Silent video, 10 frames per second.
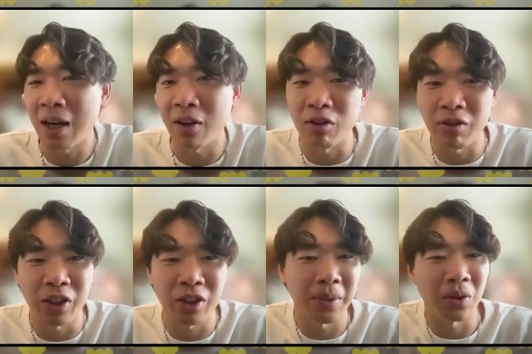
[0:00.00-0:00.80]
out of
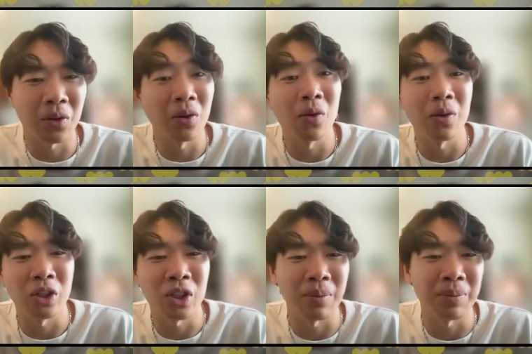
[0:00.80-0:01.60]
reach from a local coin
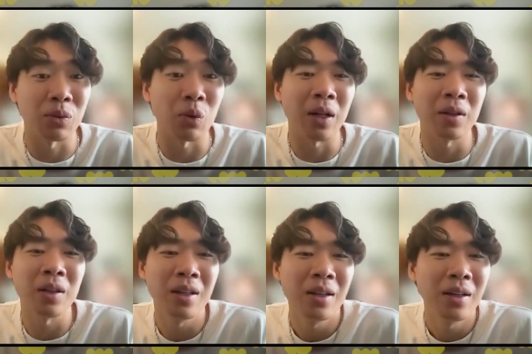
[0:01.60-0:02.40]
shop as
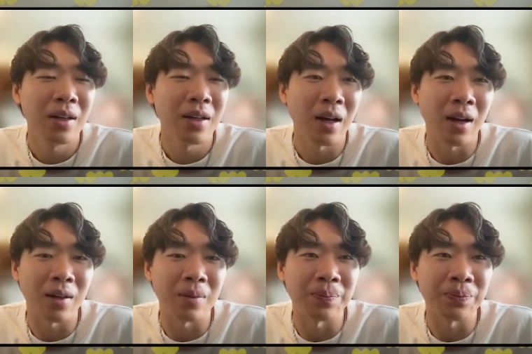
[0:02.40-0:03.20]
well.
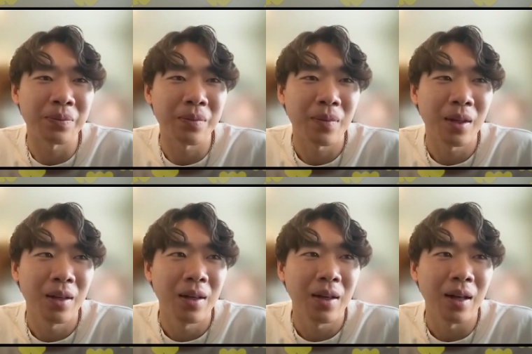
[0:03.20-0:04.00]

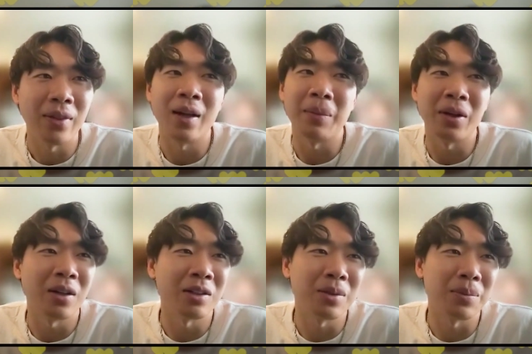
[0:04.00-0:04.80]
And then, but it
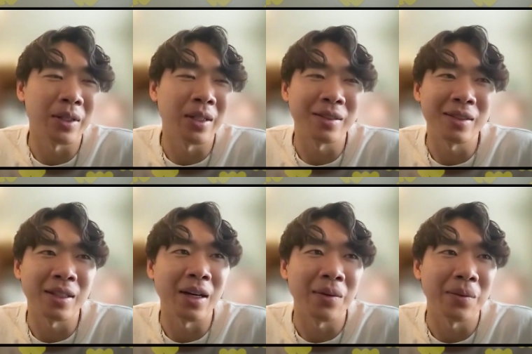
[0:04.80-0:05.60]
also brings, you
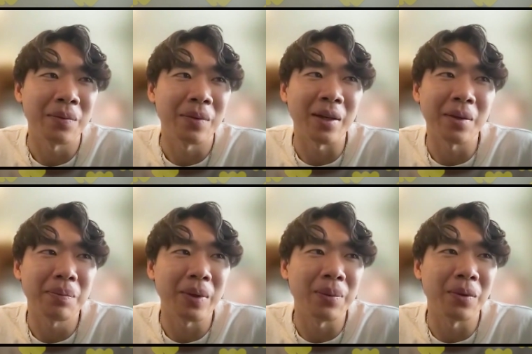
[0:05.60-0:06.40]
know,
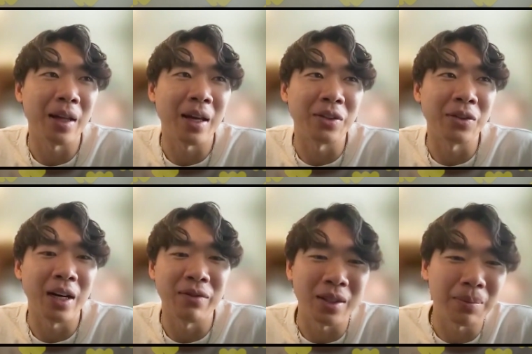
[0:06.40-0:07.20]
like people that do
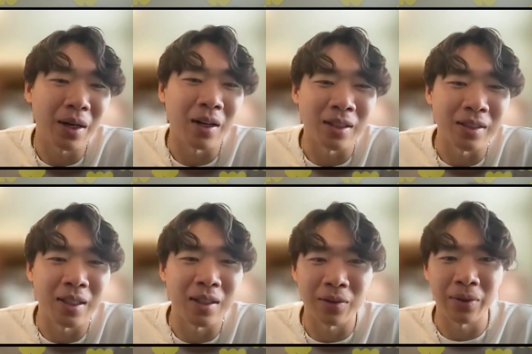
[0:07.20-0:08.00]
have deep pockets
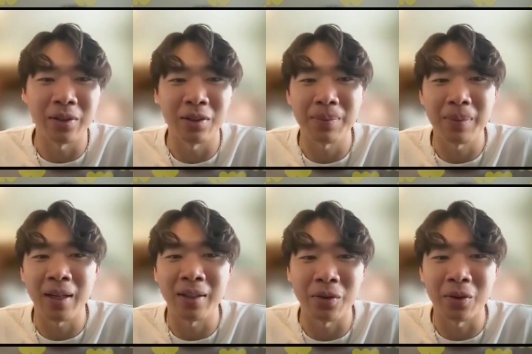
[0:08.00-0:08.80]
that are willing to
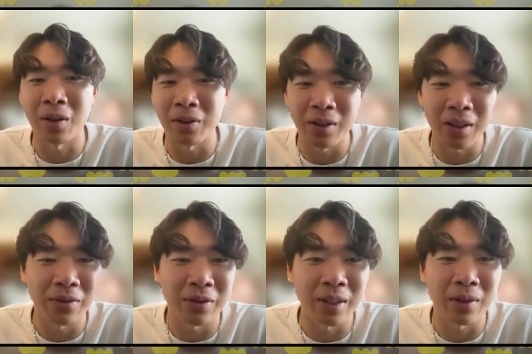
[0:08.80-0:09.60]
spend or are
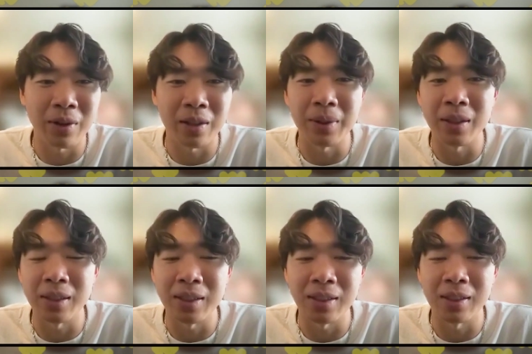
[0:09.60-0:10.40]
looking for like rare
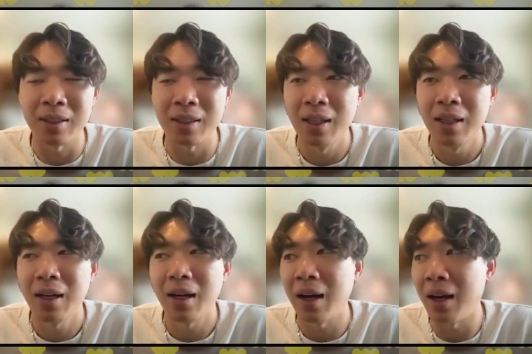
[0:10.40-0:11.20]
pieces.
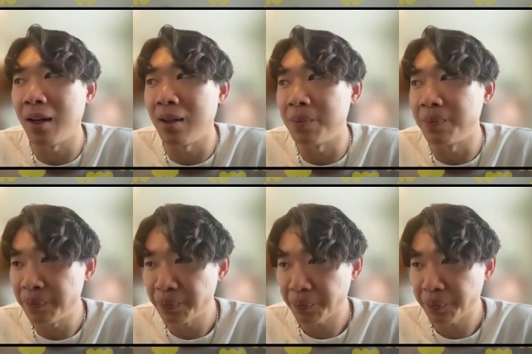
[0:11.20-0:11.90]
And